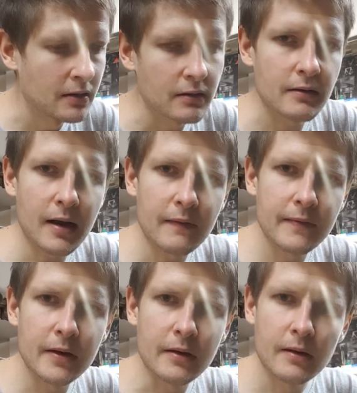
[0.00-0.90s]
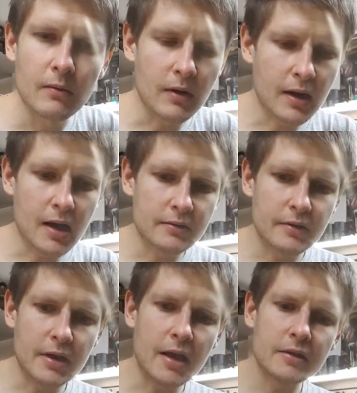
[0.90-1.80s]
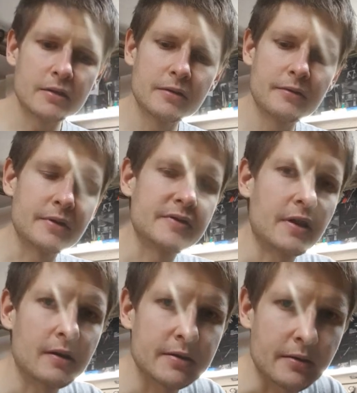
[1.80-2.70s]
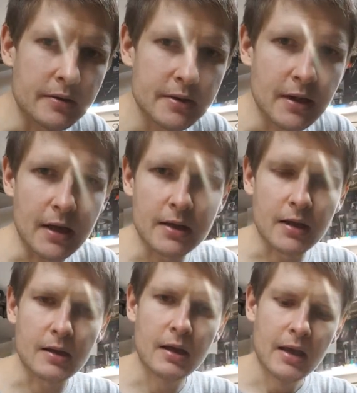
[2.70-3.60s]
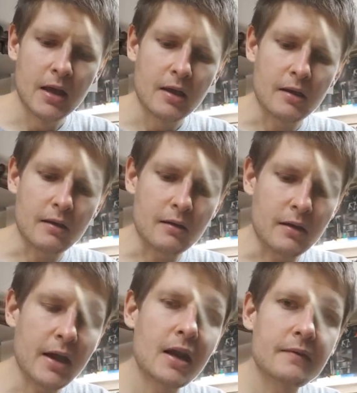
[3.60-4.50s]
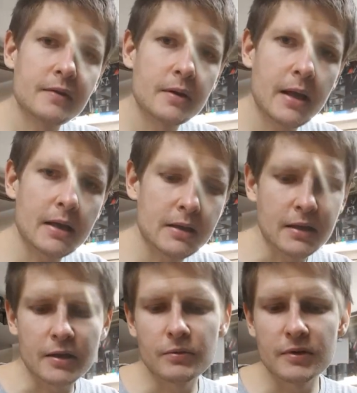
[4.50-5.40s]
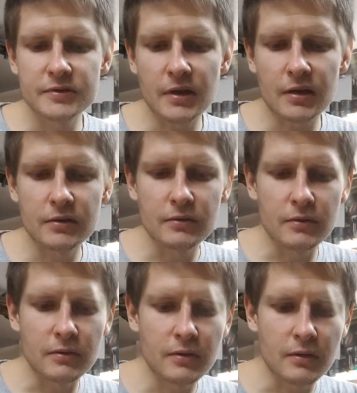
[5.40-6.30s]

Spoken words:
roughly 180 degrees Celsius, I think. and after that it will start to